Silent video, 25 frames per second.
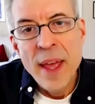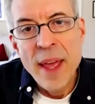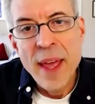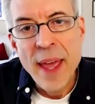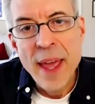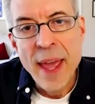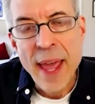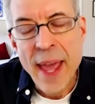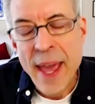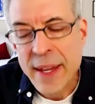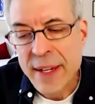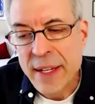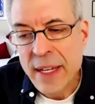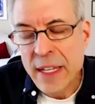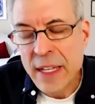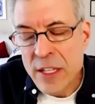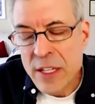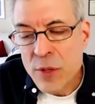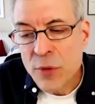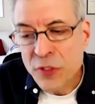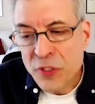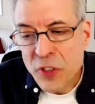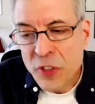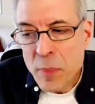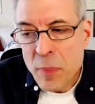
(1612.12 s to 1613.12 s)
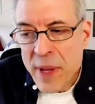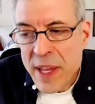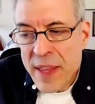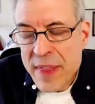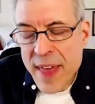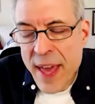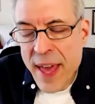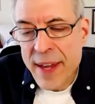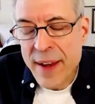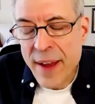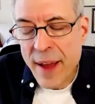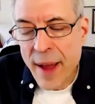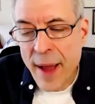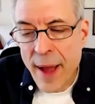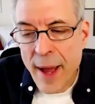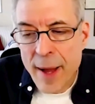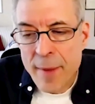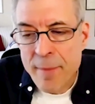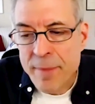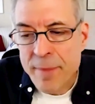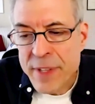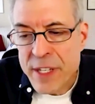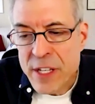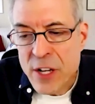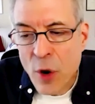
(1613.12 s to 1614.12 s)
And it used to be that,
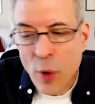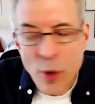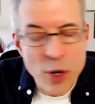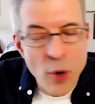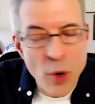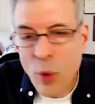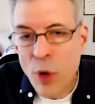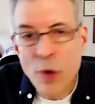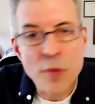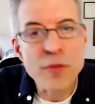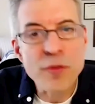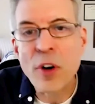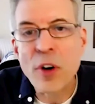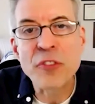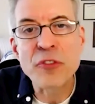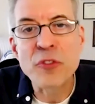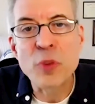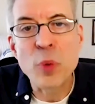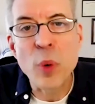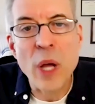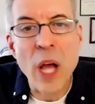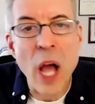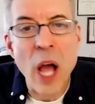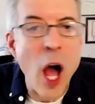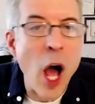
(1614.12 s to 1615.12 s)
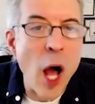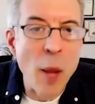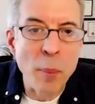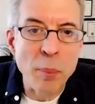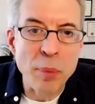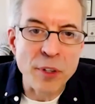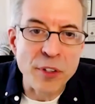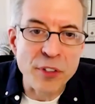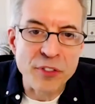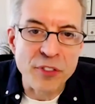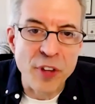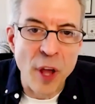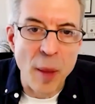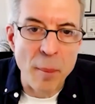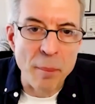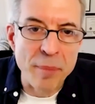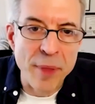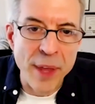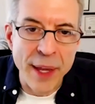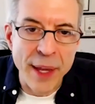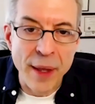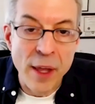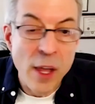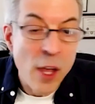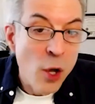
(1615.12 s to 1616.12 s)
in order for us to accomplish
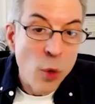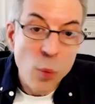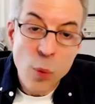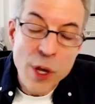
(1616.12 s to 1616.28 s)
something,